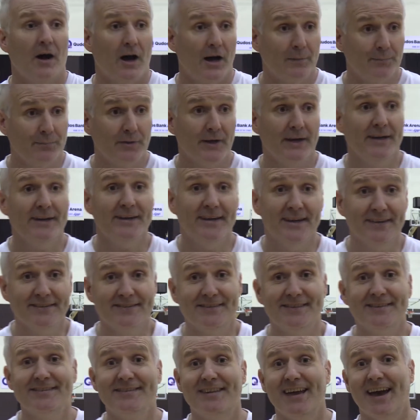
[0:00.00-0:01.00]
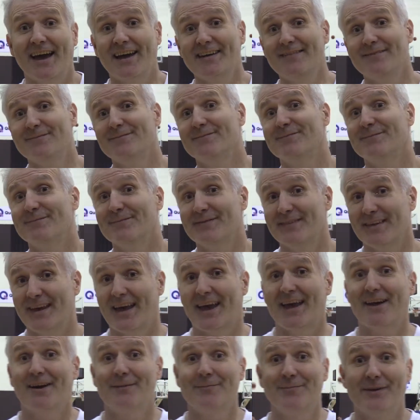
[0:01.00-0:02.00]
I played against his dad,
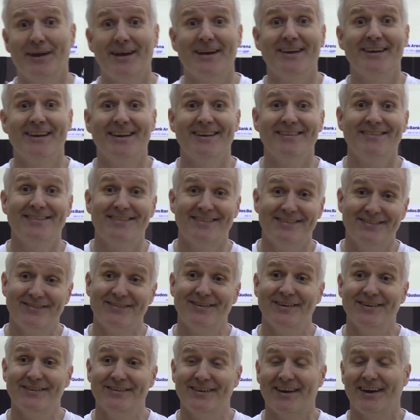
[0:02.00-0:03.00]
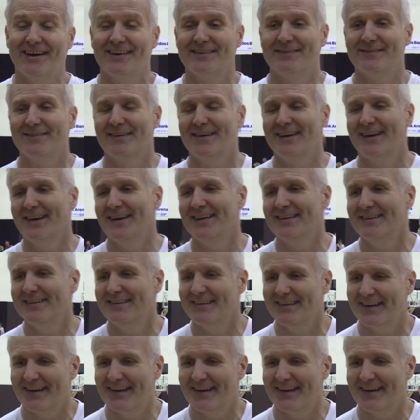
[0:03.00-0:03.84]
and I played against CJ. And